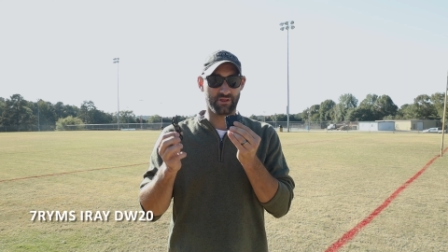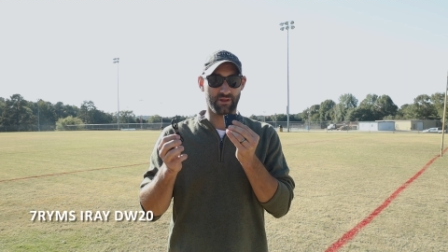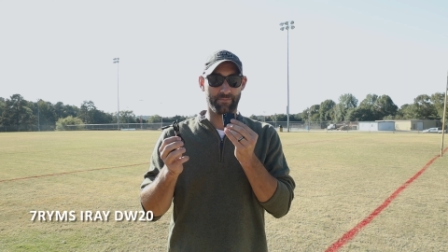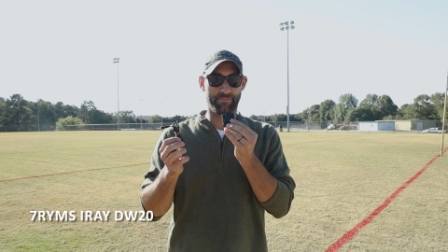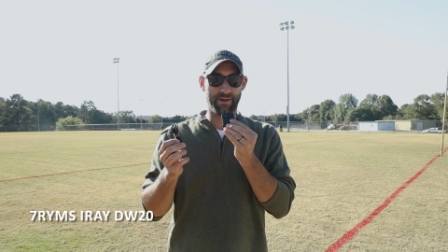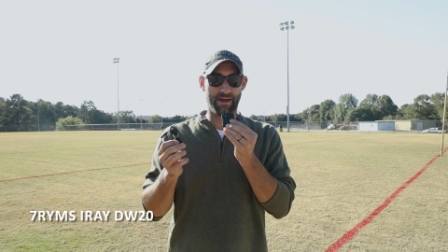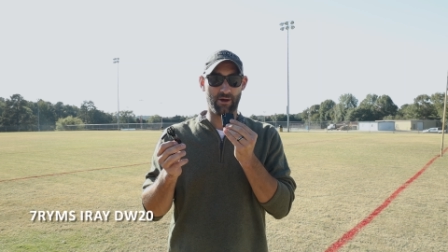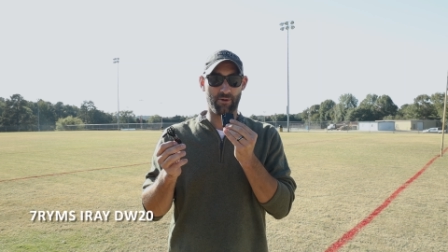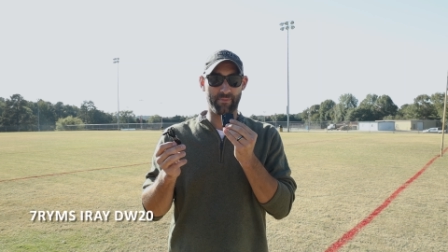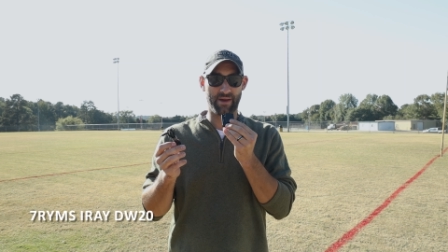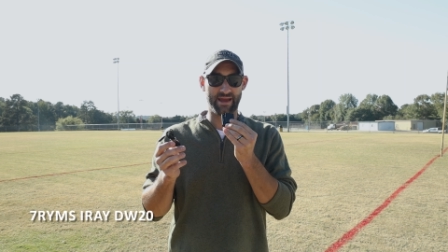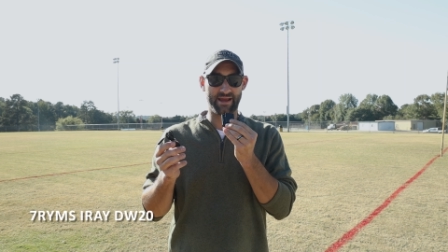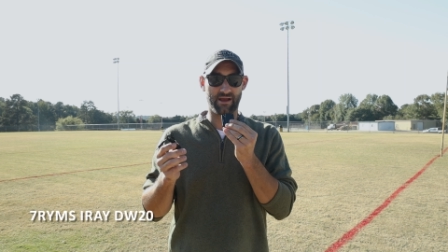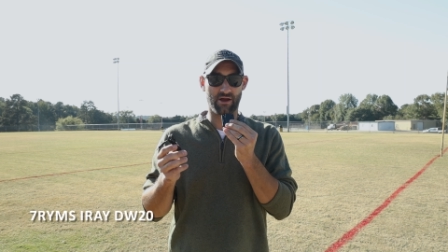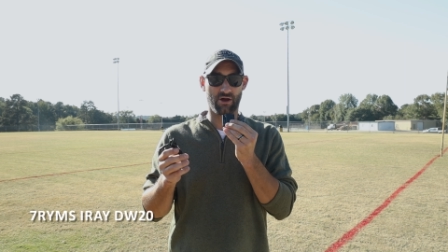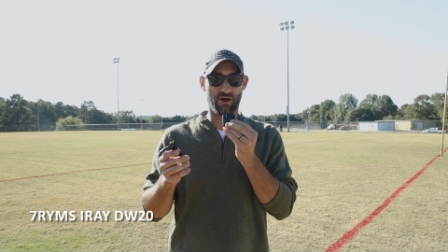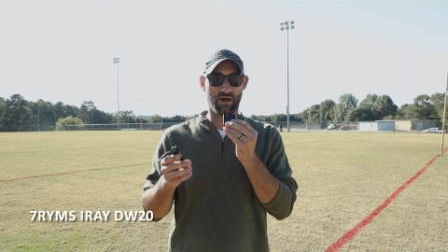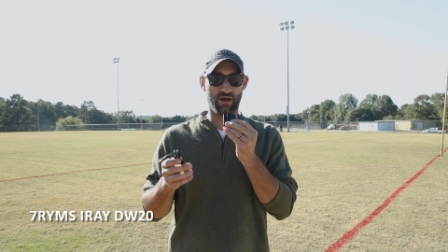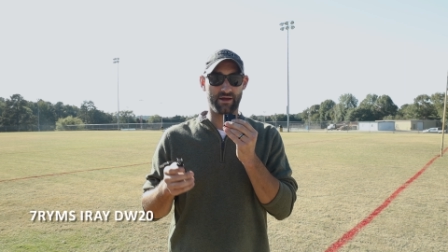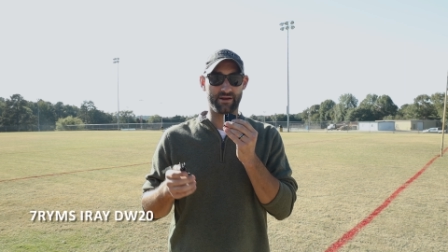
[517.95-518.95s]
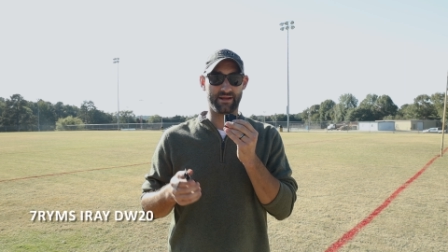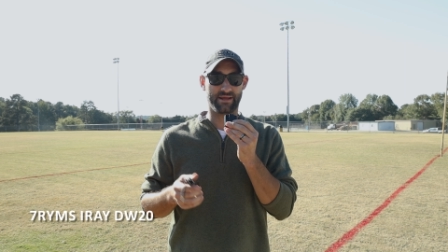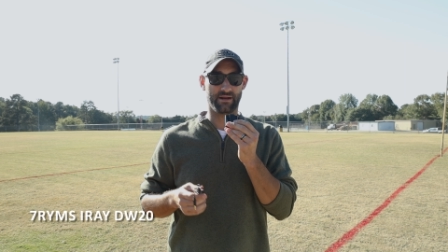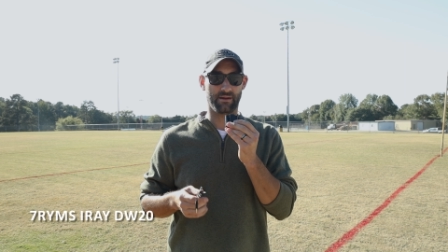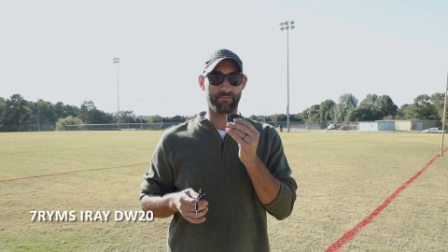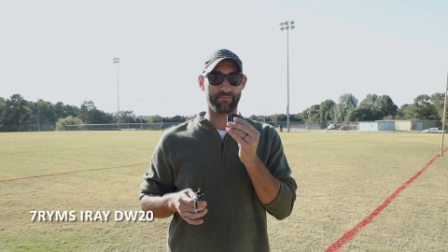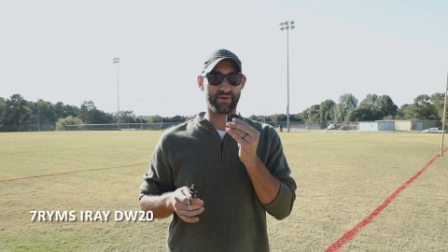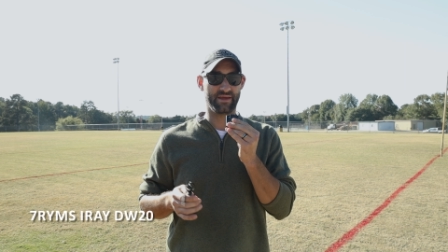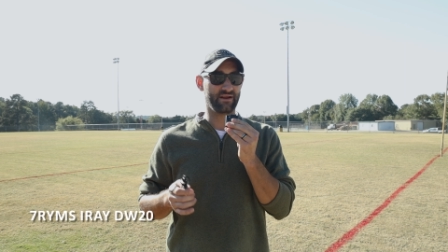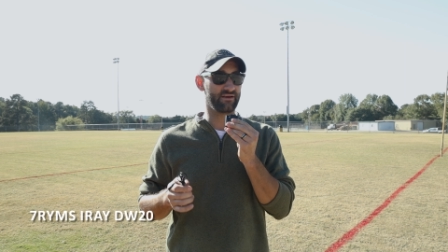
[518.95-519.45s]
the lapel mic on in
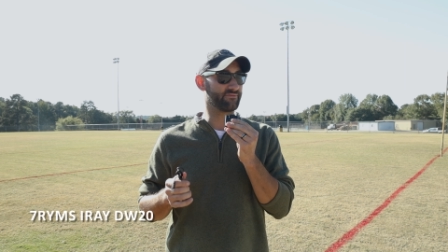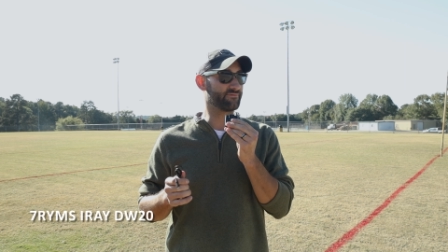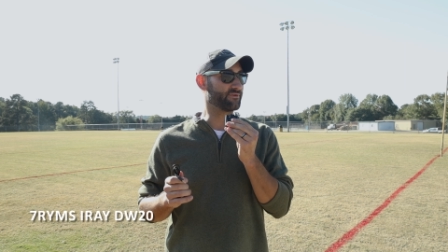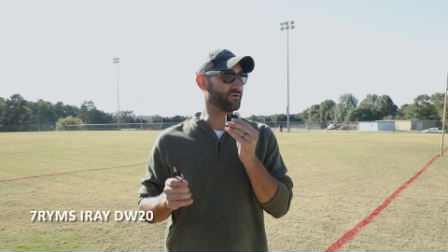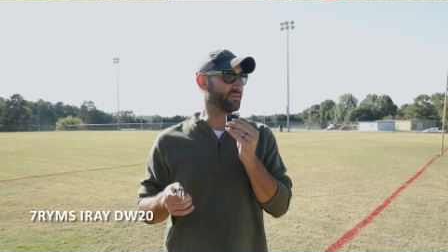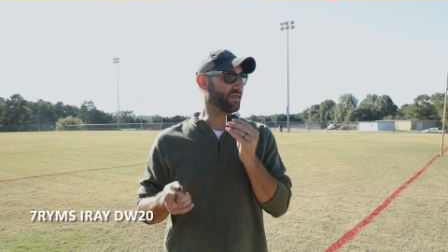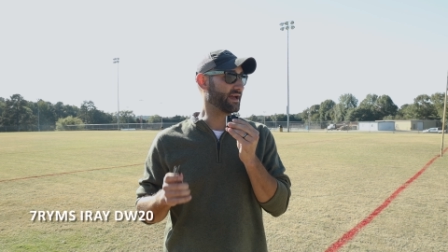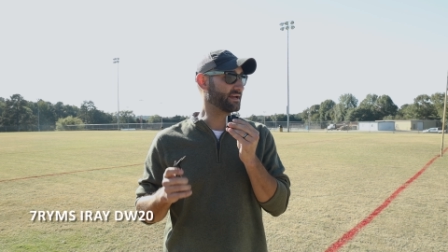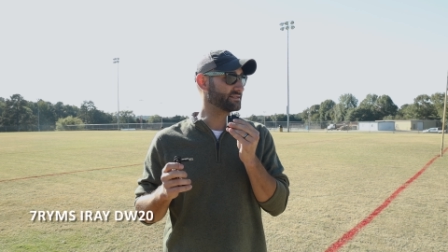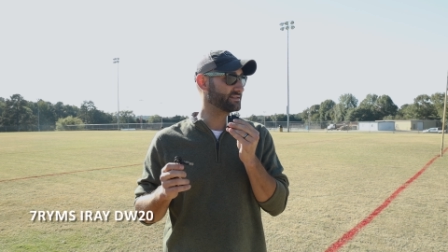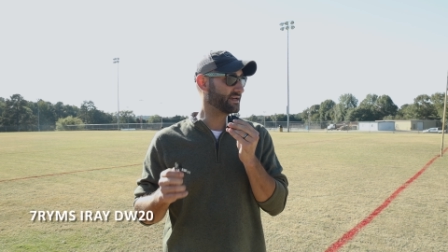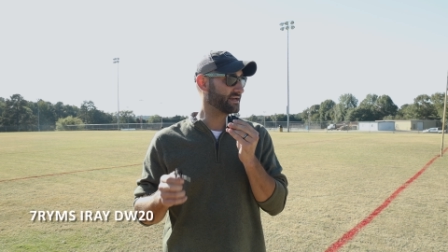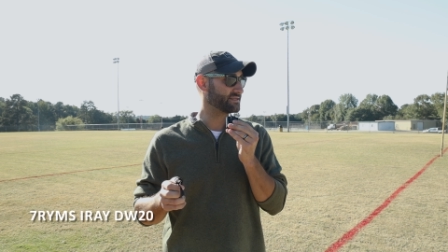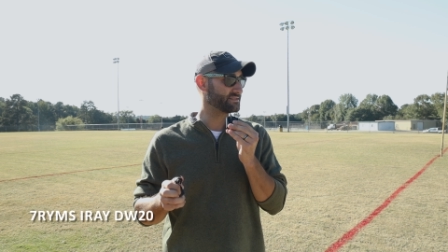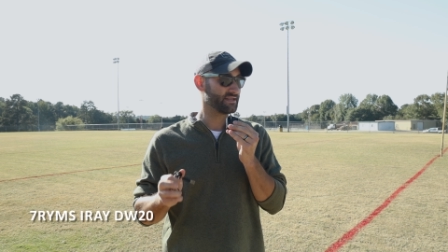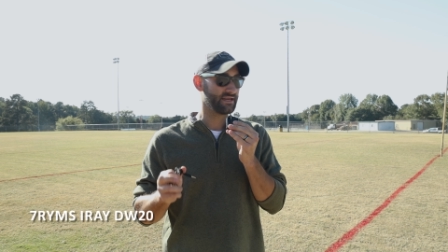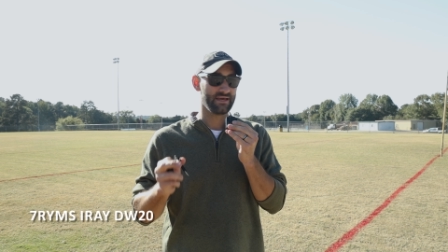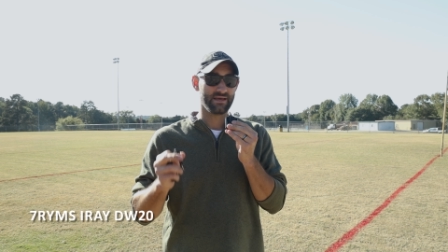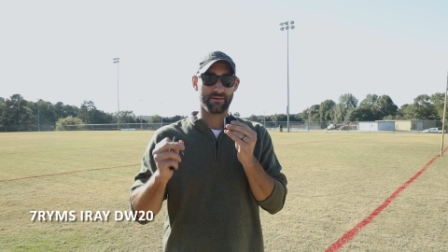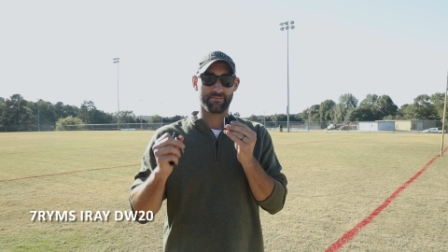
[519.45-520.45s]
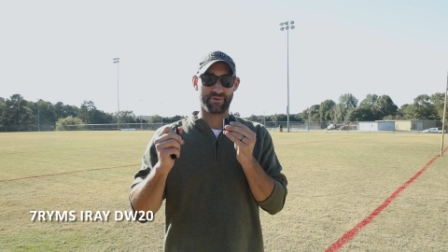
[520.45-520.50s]
a minute for that test,